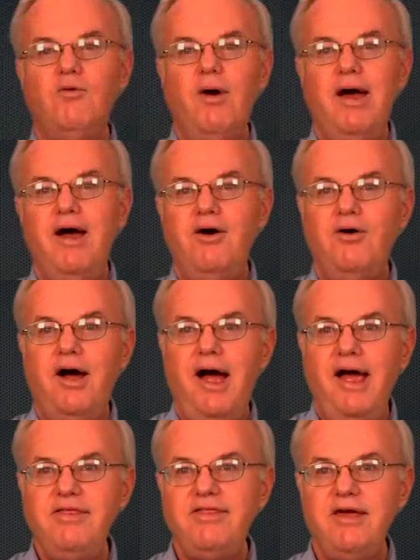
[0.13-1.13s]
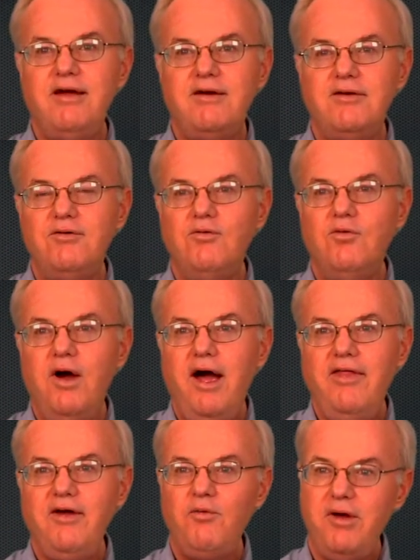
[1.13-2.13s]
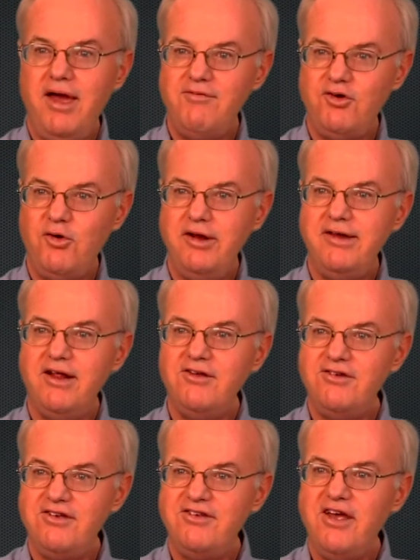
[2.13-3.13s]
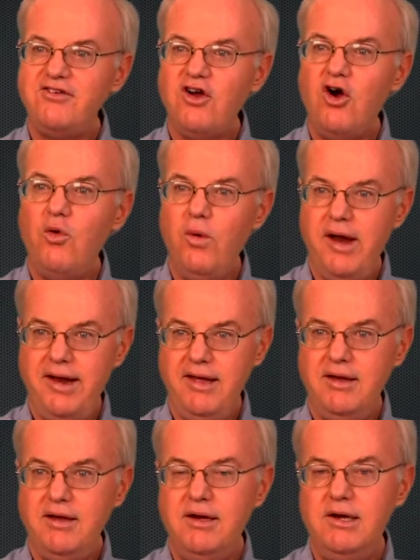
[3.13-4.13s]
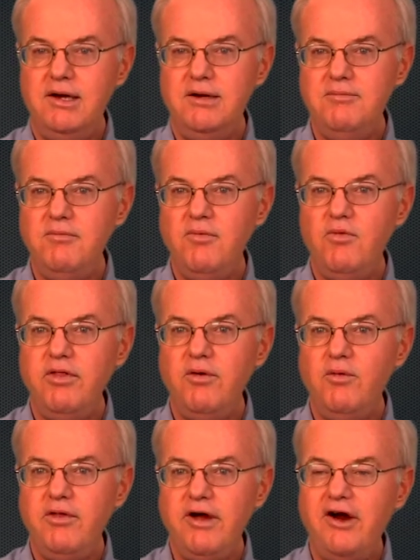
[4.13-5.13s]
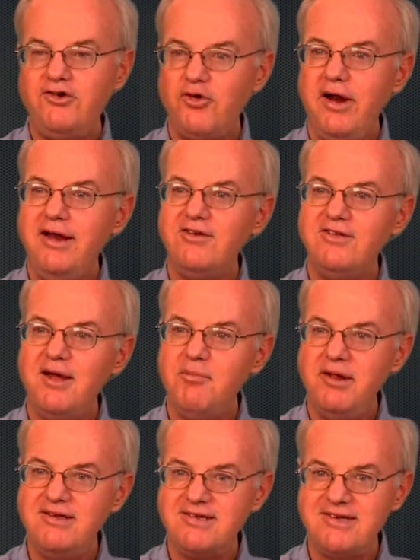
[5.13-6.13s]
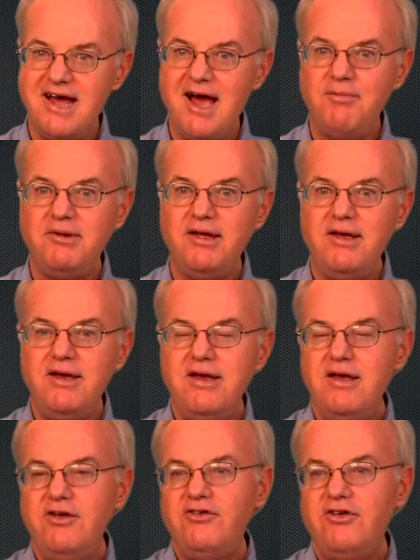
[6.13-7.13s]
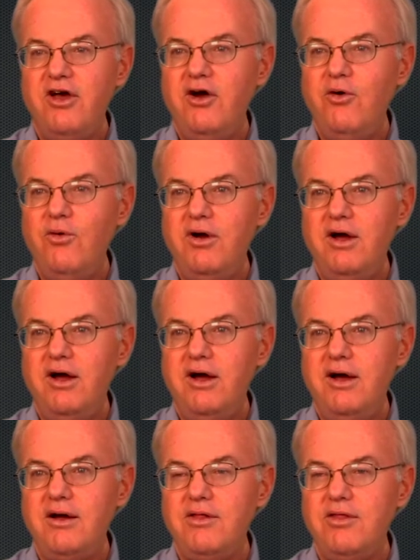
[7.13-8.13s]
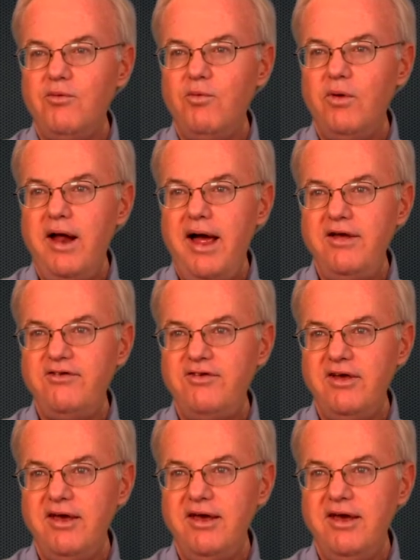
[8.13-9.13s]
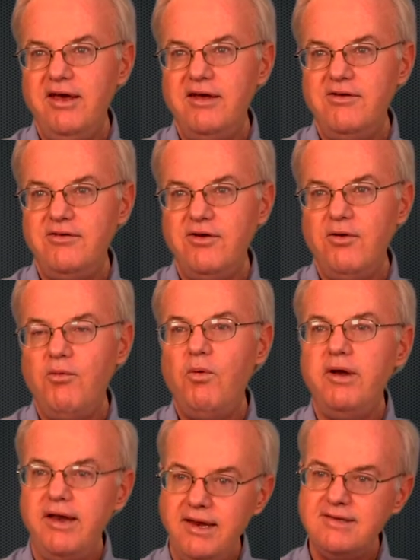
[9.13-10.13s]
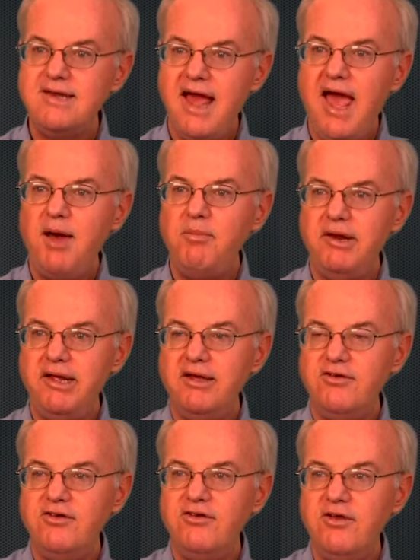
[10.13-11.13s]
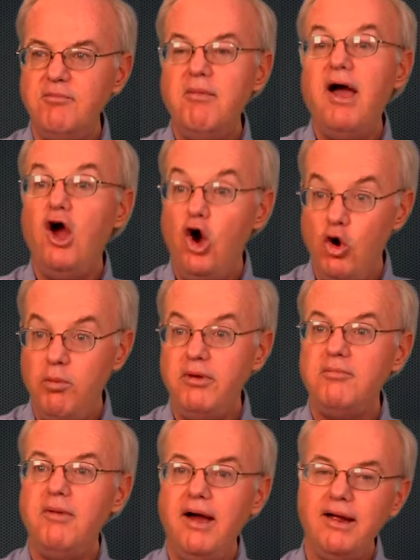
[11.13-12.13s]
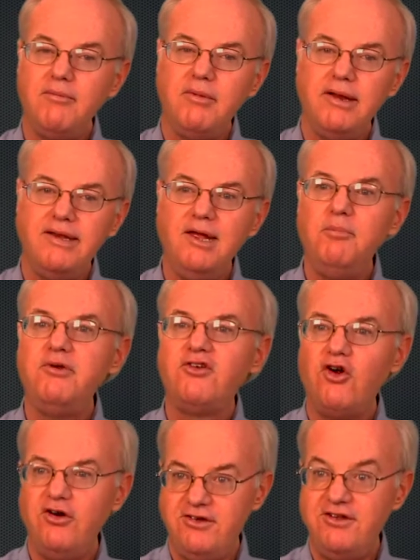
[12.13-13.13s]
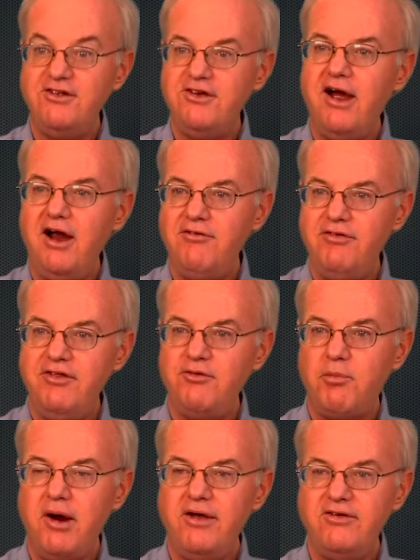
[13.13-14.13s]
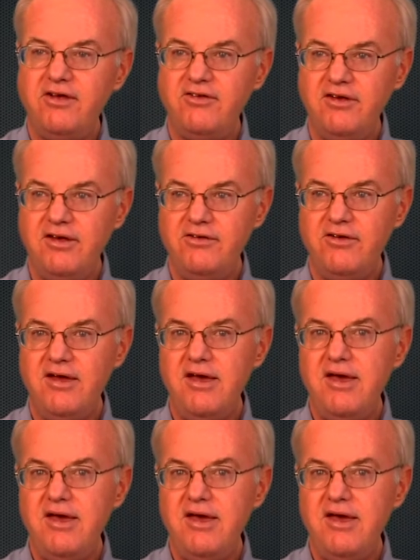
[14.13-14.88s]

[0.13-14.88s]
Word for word: Wow, I think I think we have a great deal of success already. Um, our train has not been stopped. So uh, what I see is what needs to happen is is that my hope, my, my deepest heart's desire for this process is,